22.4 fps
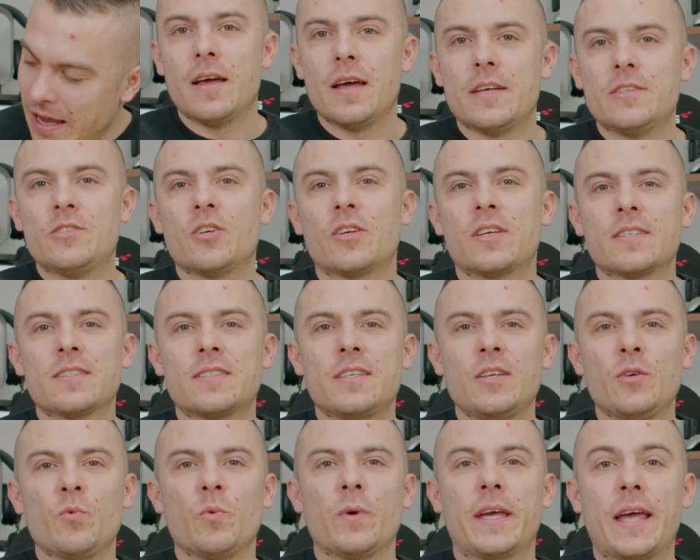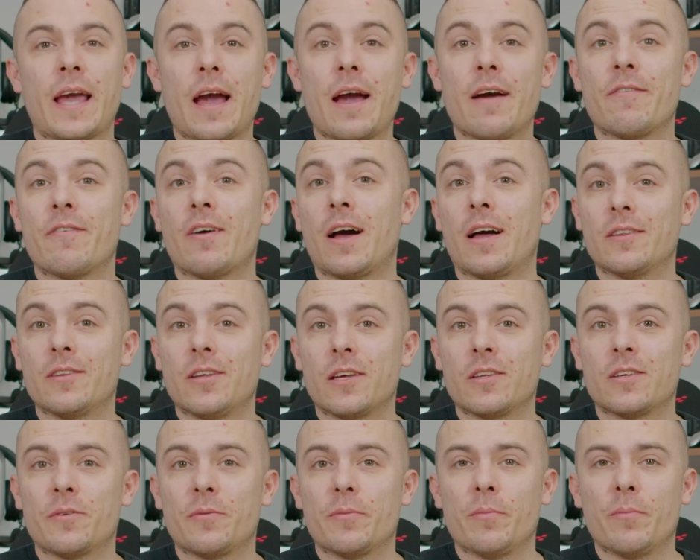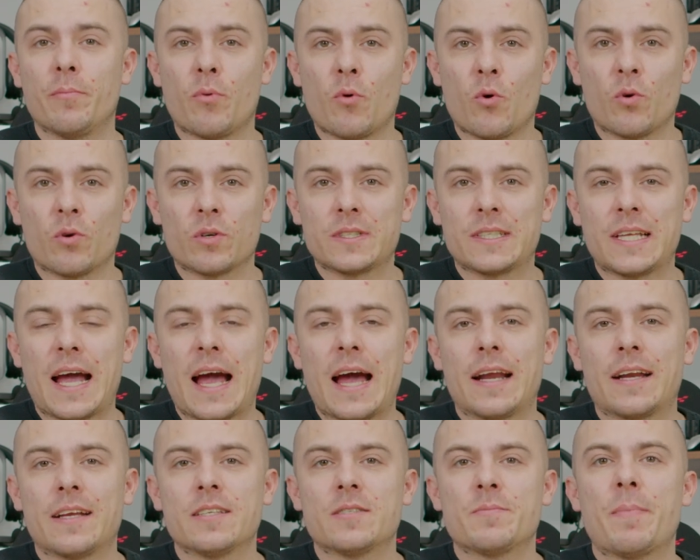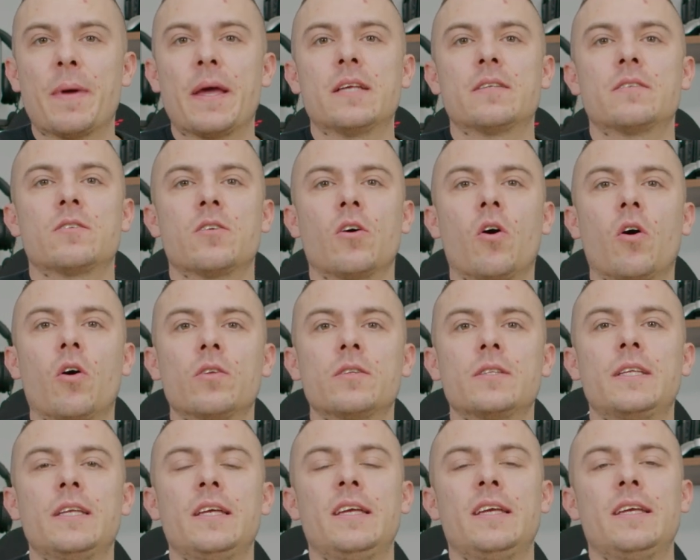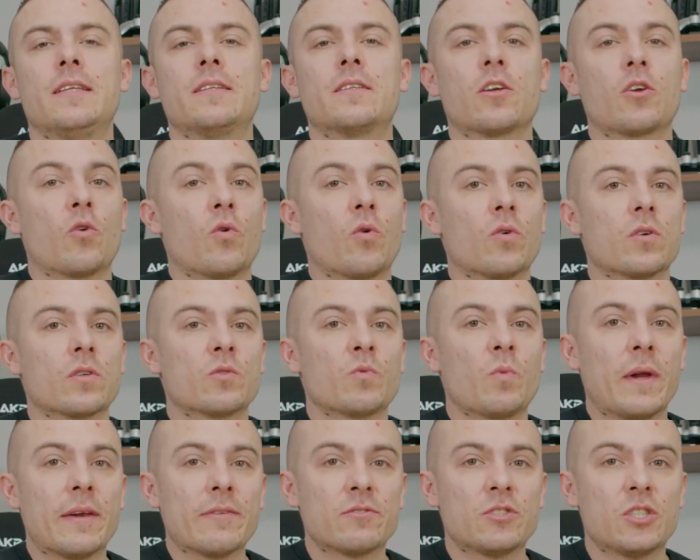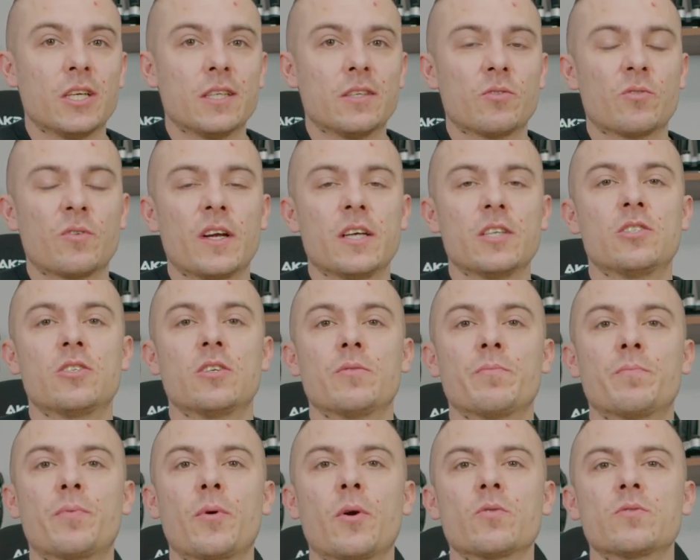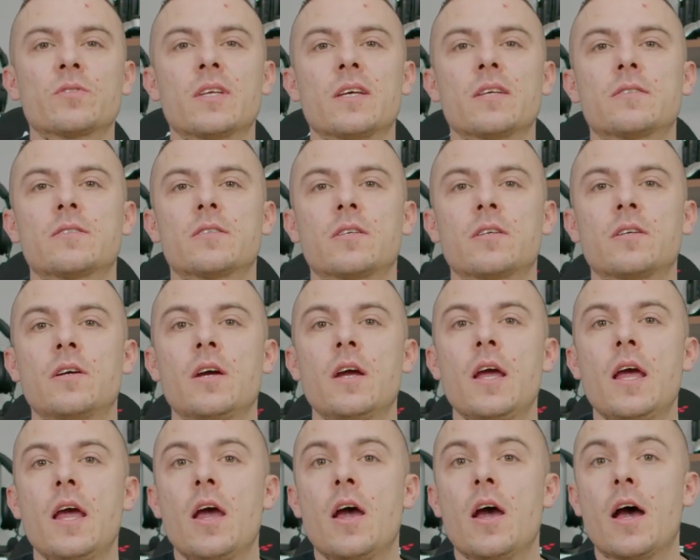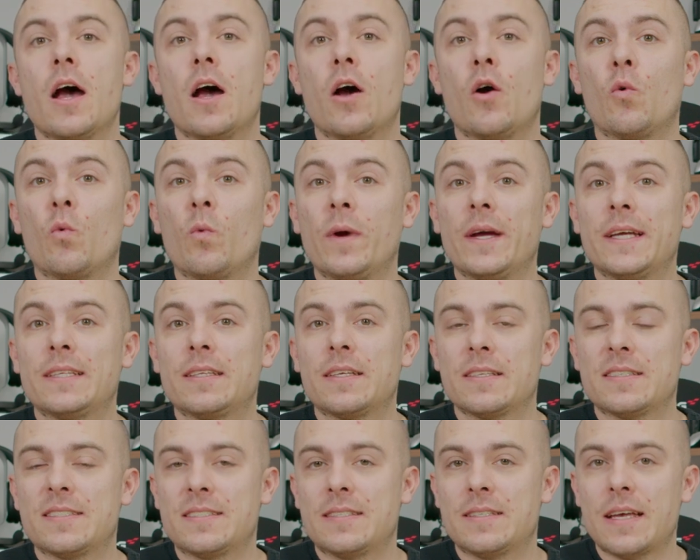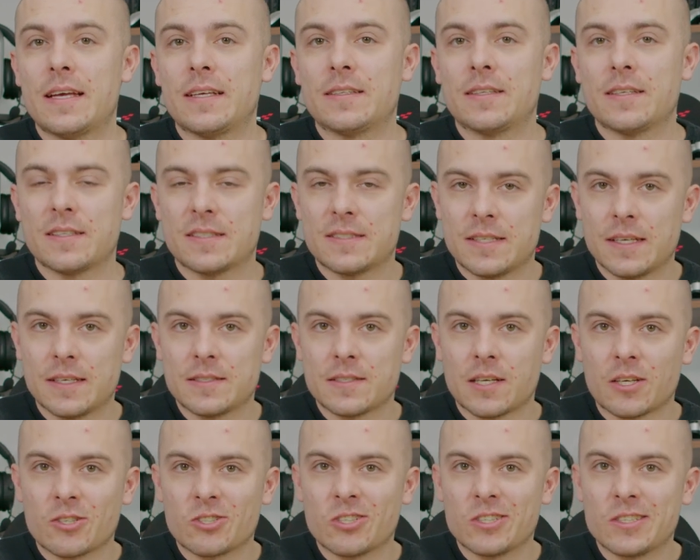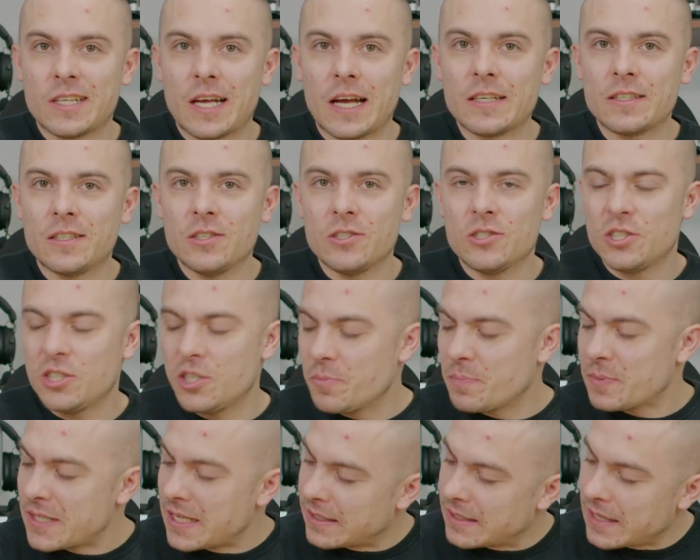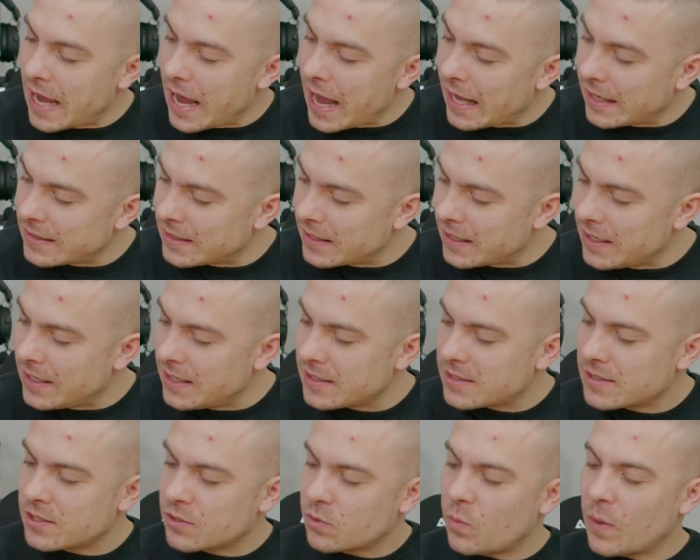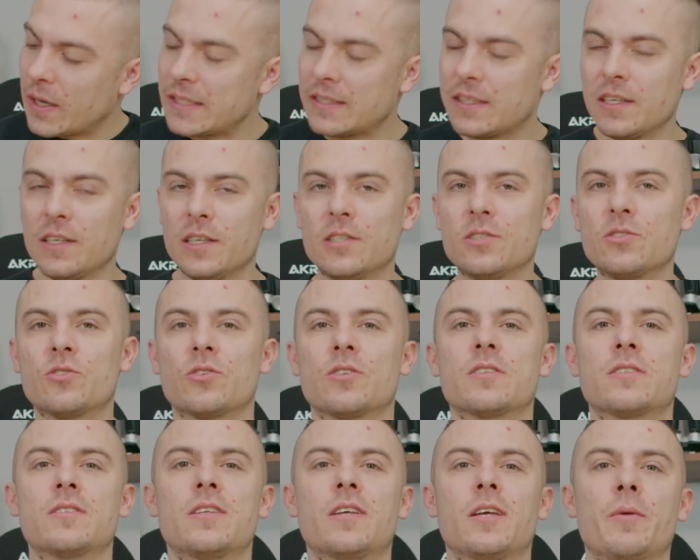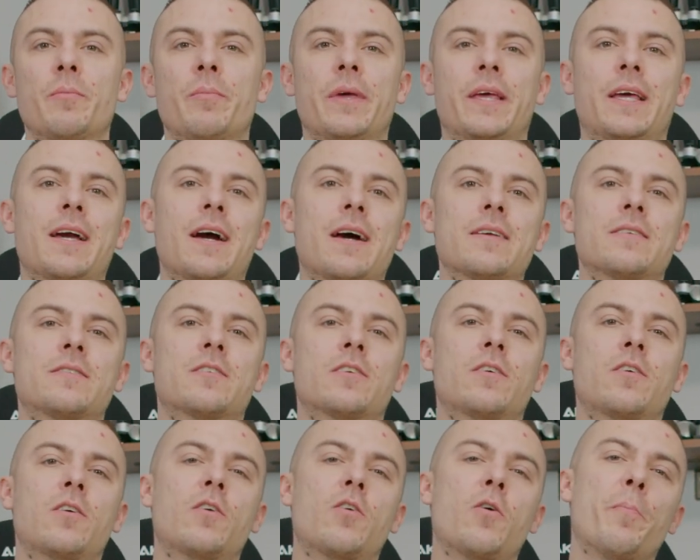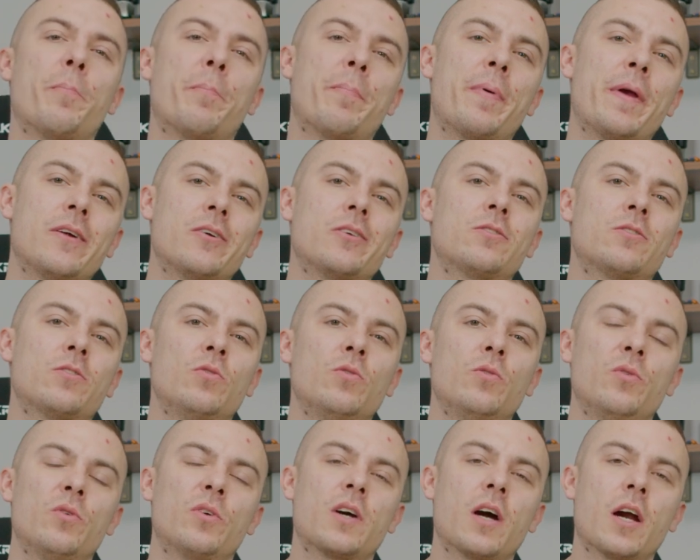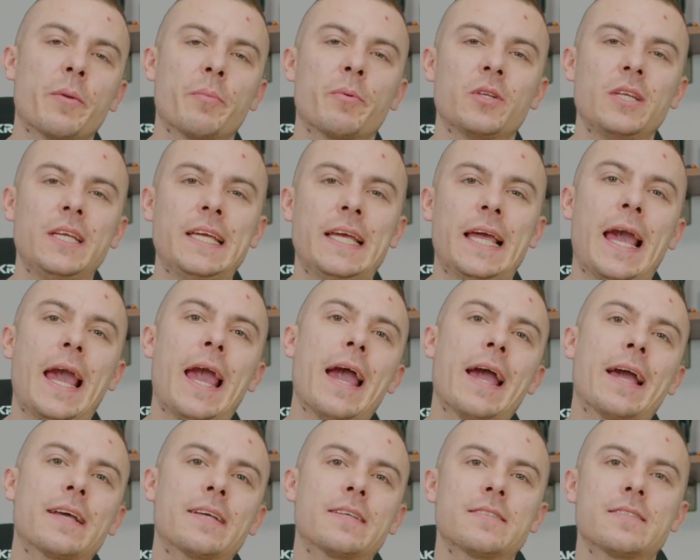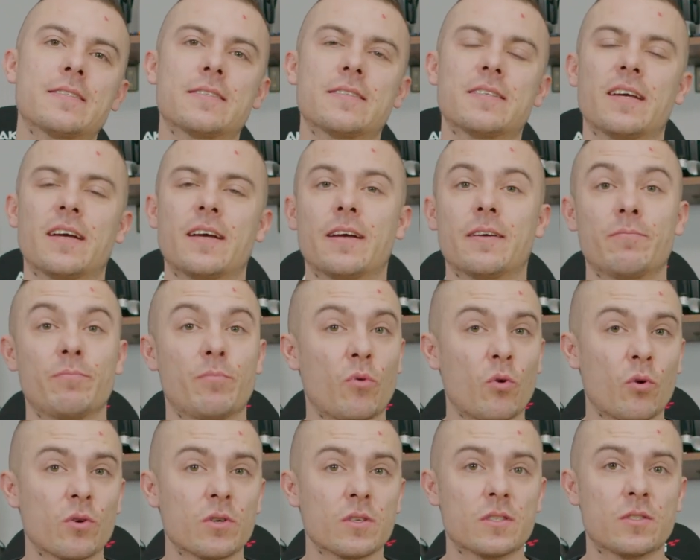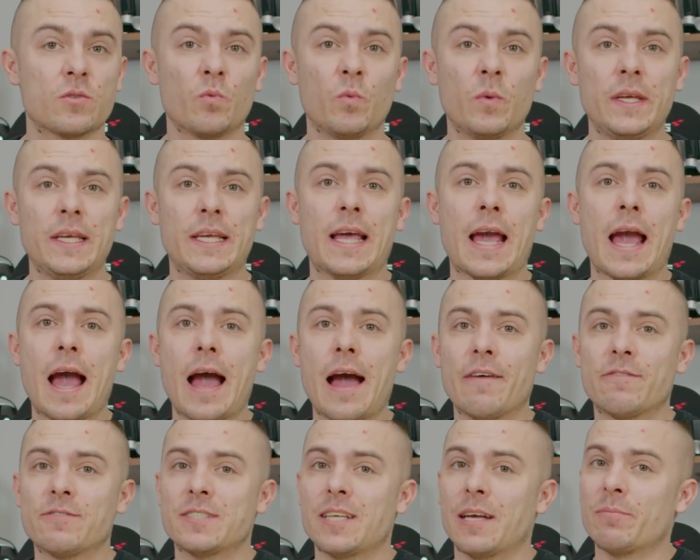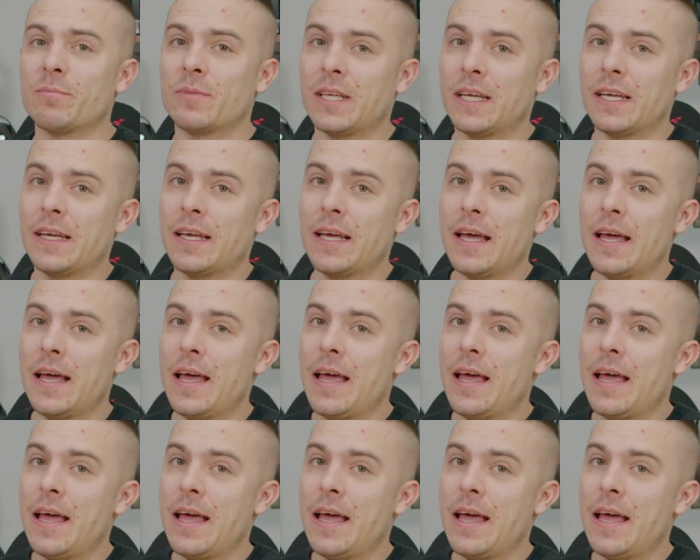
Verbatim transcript: As you can see, we have another board that is based on the Intel Core 12th generation processor uh, with Z690 chipset. And it's quite interesting because compared to Carbon EKX uh, boards, we have something